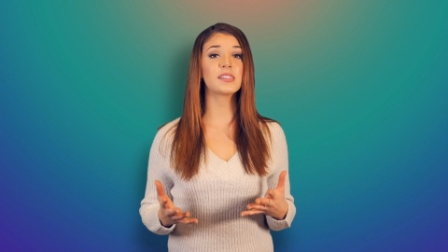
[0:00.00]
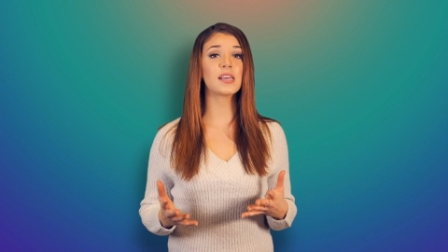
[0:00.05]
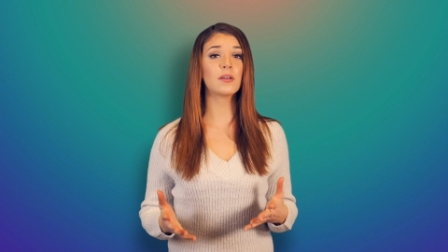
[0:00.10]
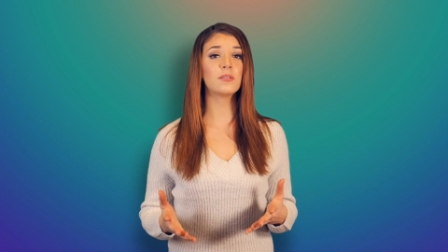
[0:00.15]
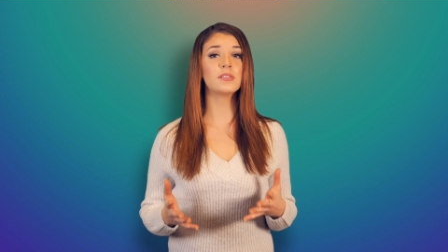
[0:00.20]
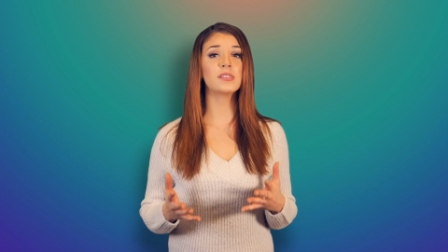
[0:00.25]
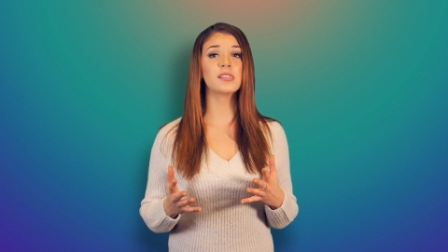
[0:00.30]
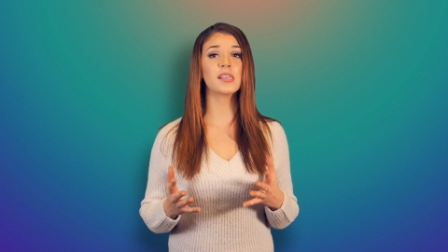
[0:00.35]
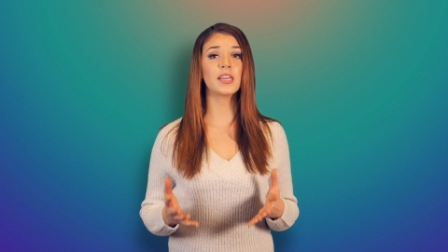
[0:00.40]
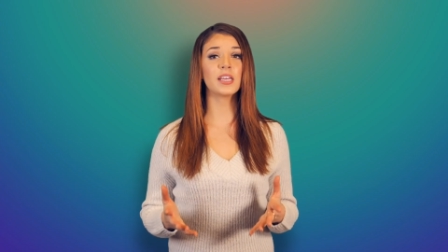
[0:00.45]

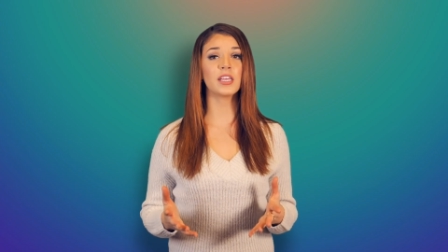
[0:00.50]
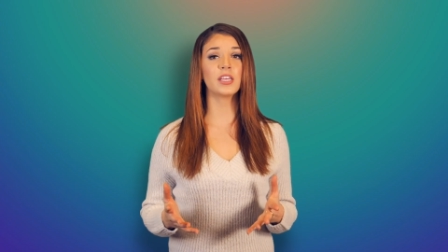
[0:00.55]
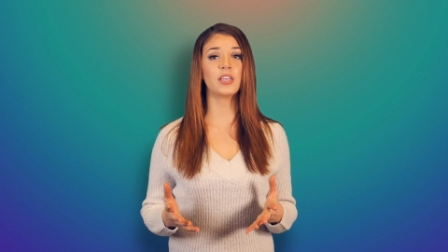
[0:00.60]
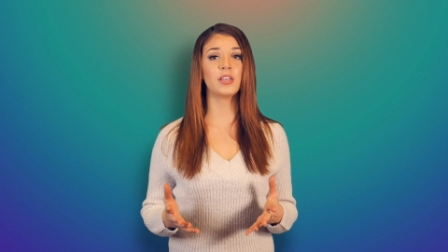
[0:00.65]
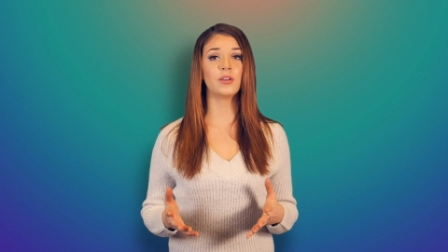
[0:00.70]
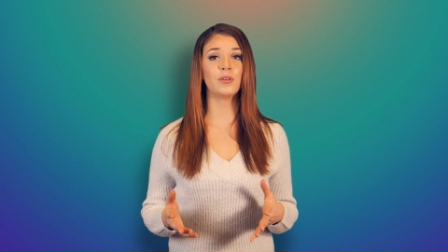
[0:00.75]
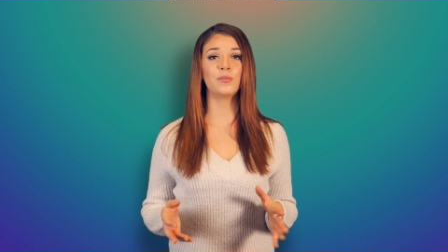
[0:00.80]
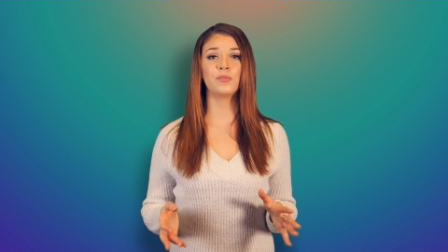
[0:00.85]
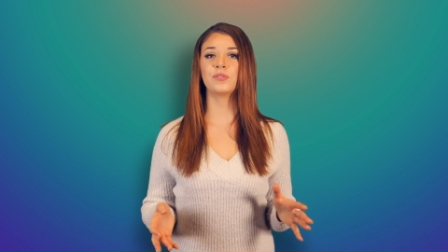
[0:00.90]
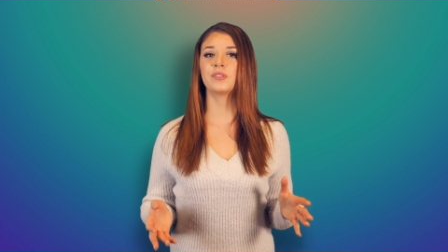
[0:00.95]
sounds like
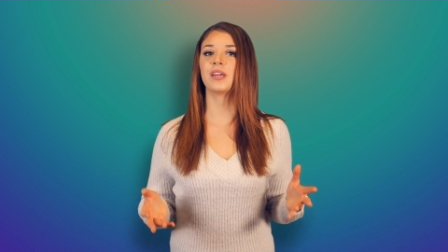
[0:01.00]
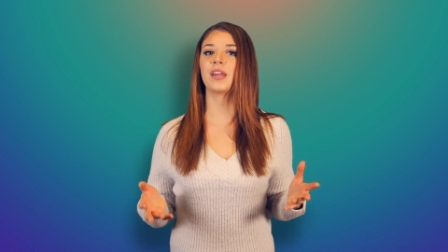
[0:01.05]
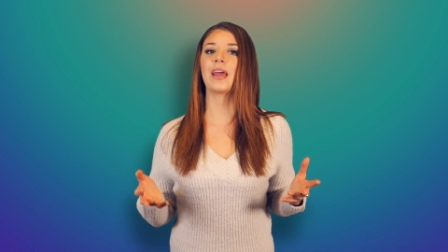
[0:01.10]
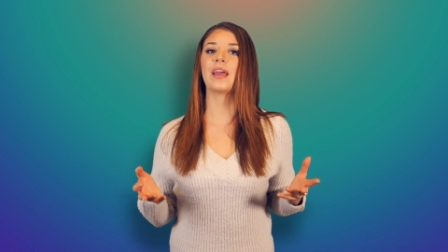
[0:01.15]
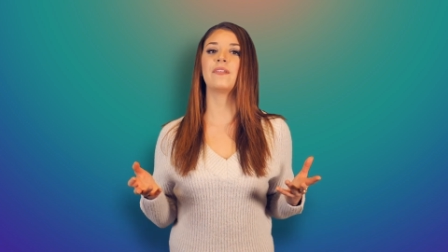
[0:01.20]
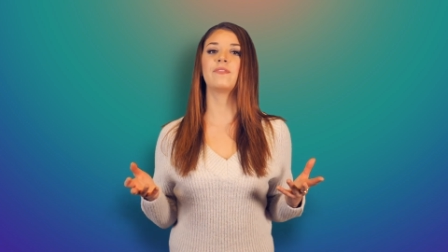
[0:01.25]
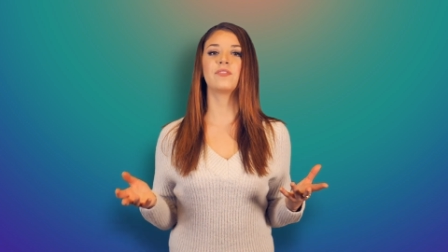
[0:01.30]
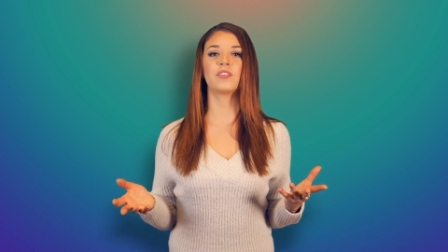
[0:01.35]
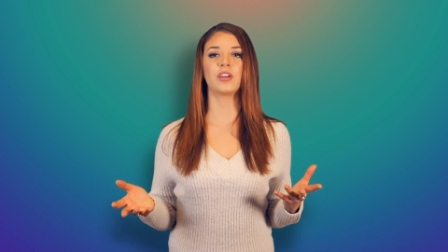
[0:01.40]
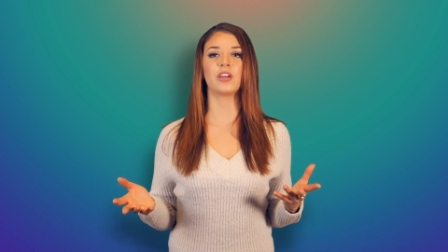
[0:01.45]
you, then I
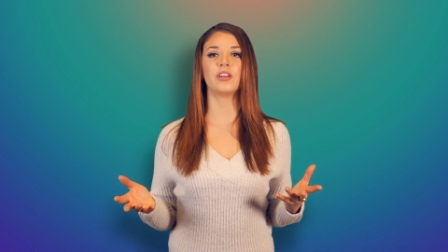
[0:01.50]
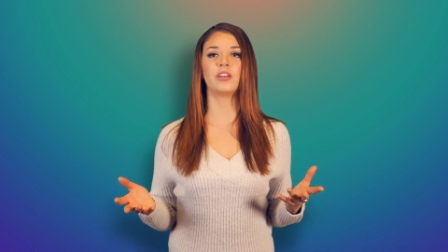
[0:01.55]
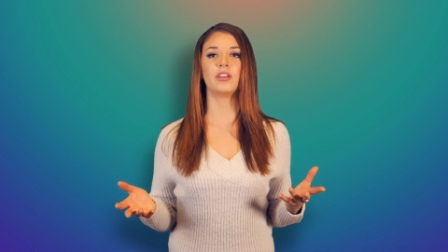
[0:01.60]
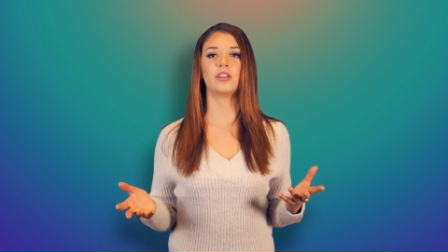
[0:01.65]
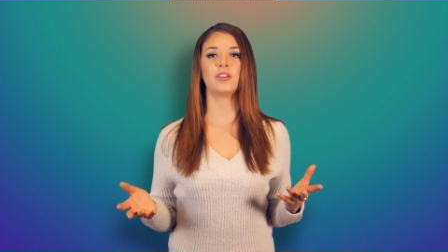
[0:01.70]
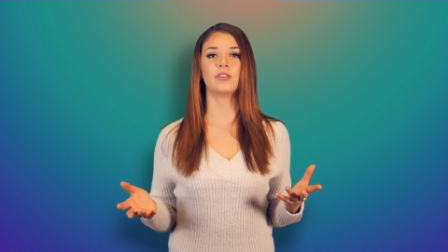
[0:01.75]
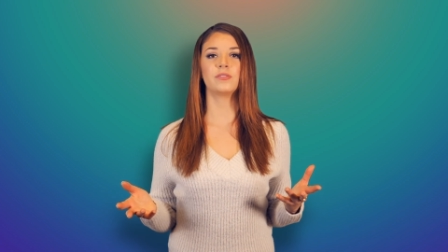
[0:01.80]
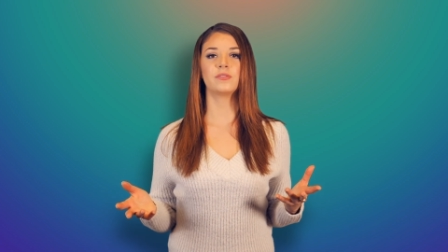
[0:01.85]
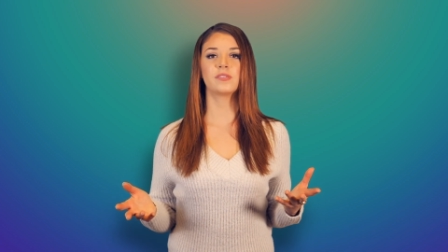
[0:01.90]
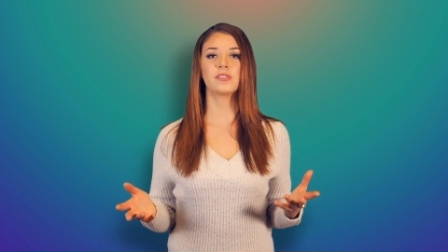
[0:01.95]
have good
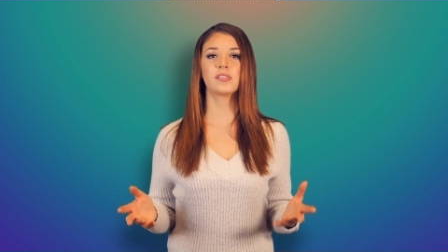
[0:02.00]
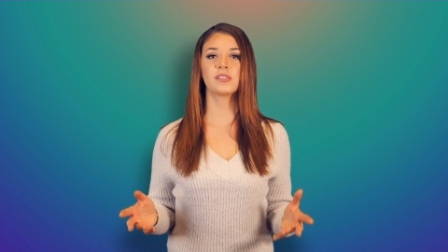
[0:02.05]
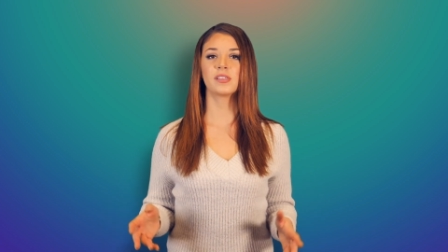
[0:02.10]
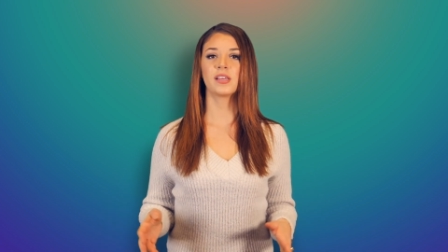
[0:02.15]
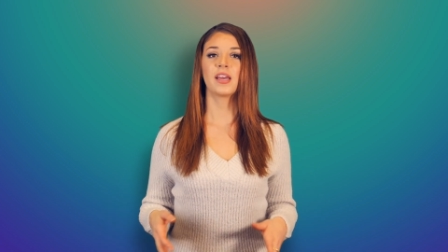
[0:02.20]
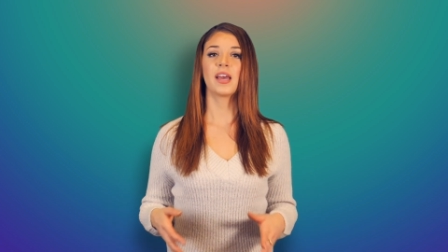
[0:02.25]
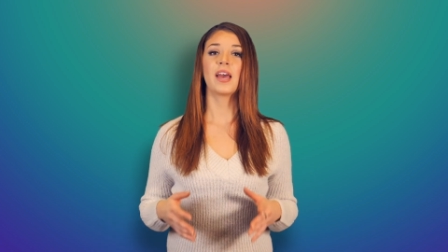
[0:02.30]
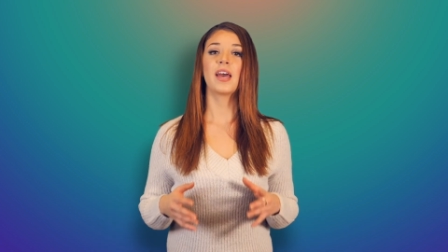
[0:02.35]
news.